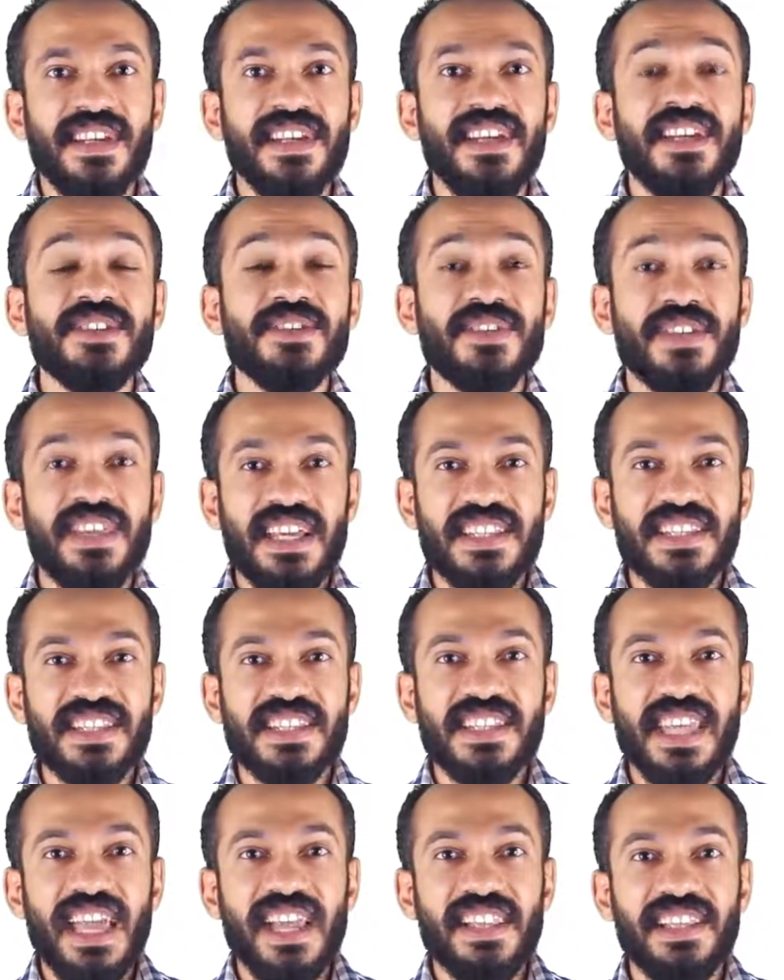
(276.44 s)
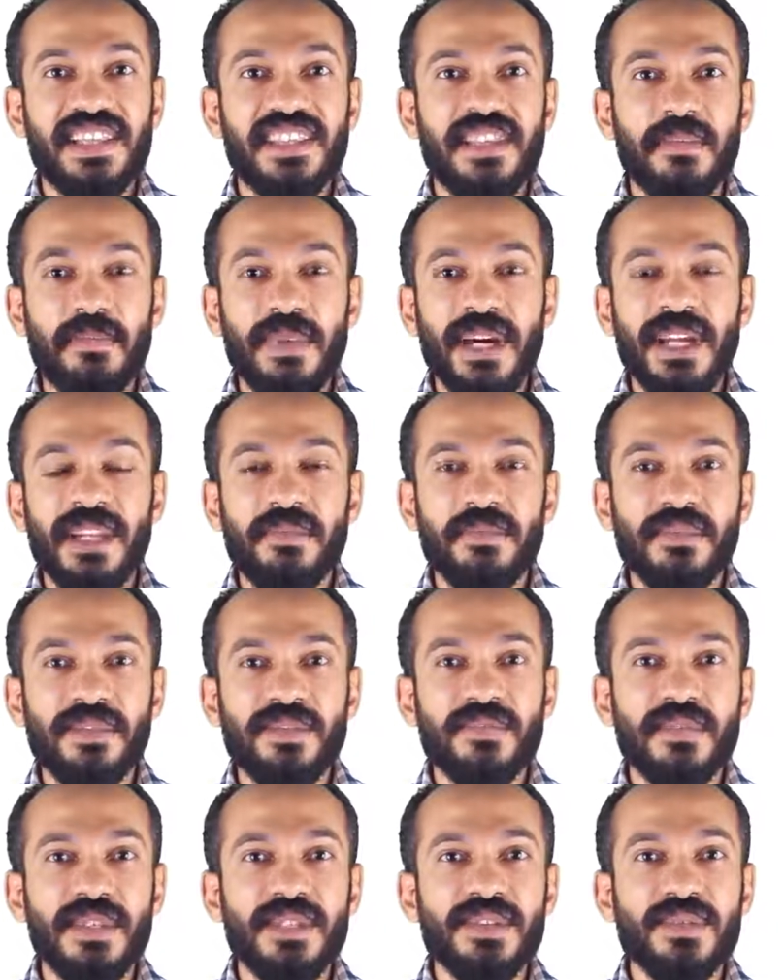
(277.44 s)
So that's exactly the body
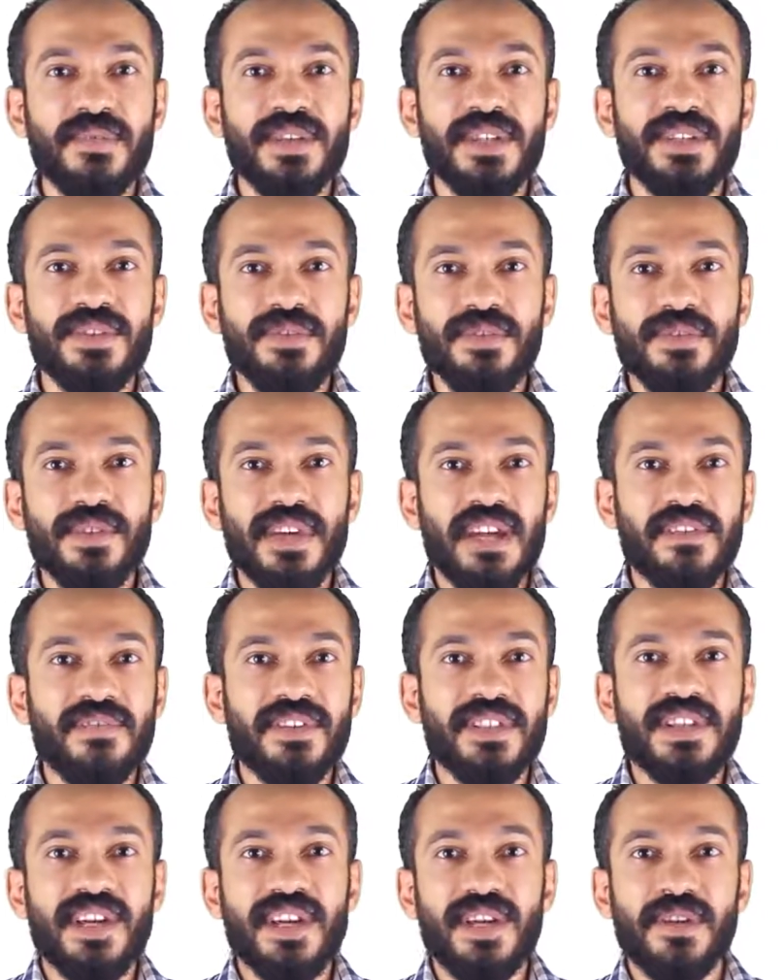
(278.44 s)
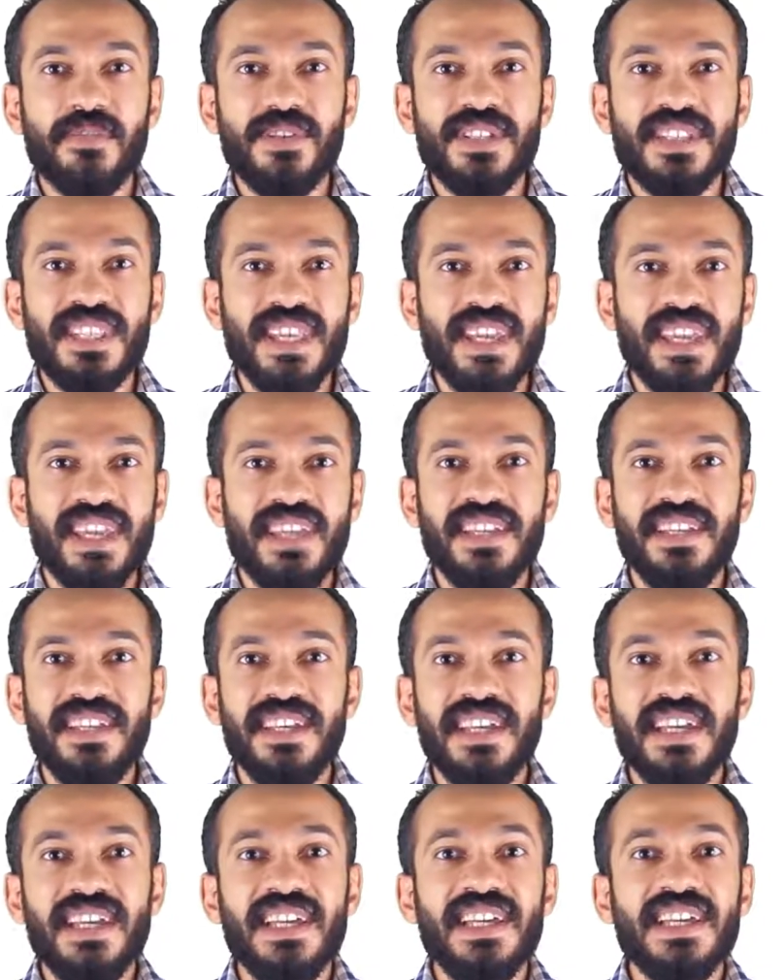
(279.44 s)
movement we do every time we
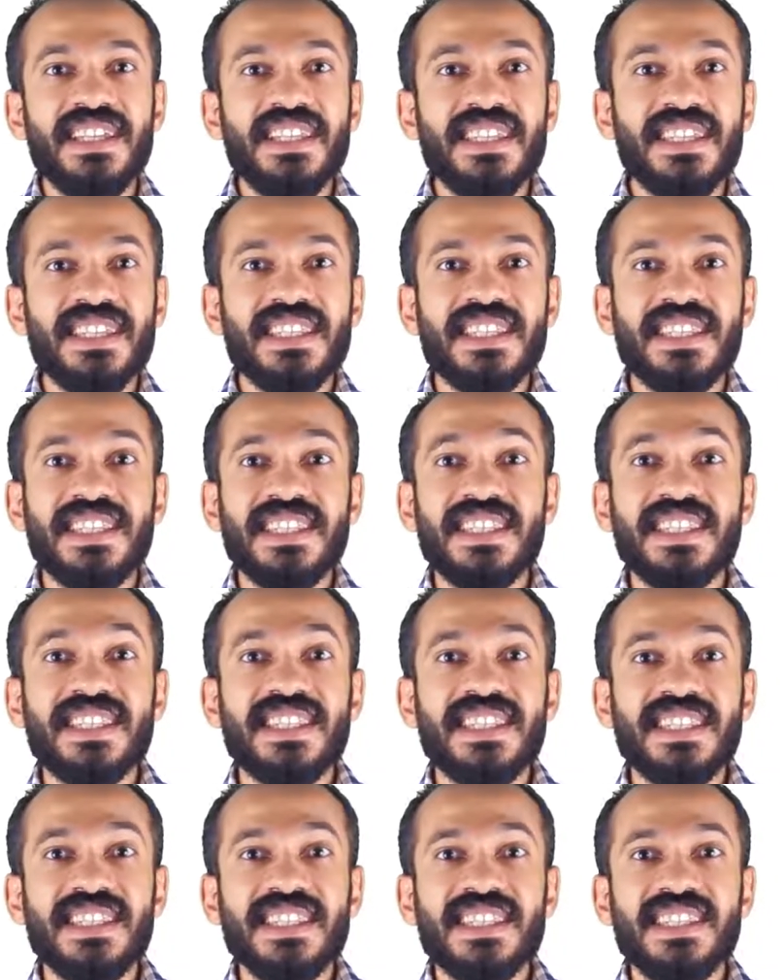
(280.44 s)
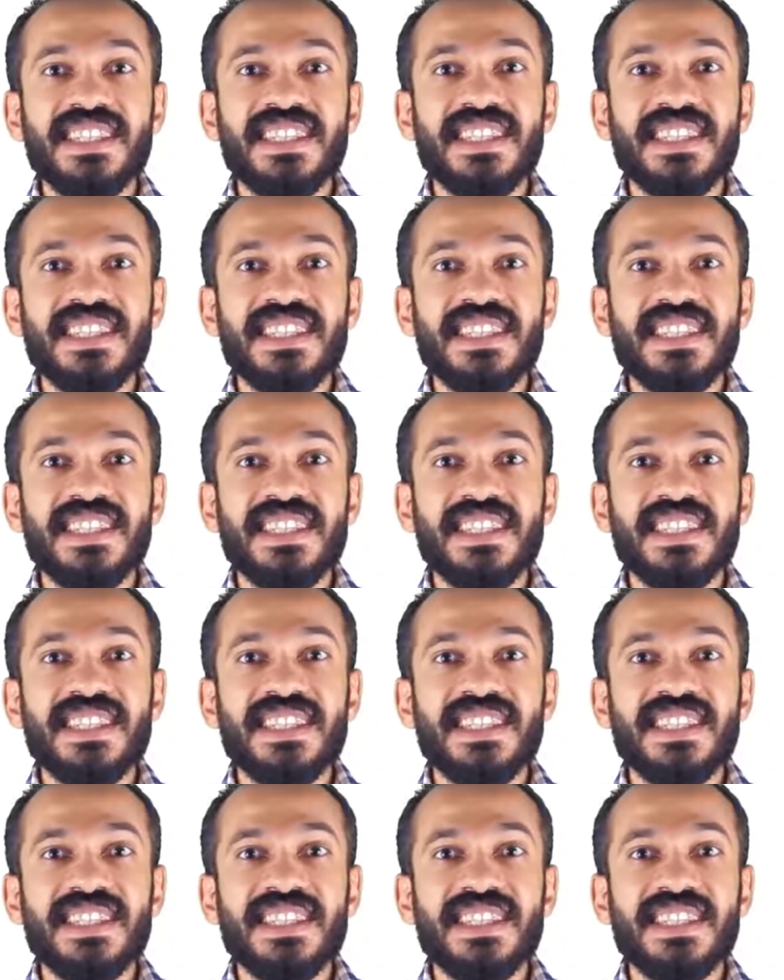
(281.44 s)
say s.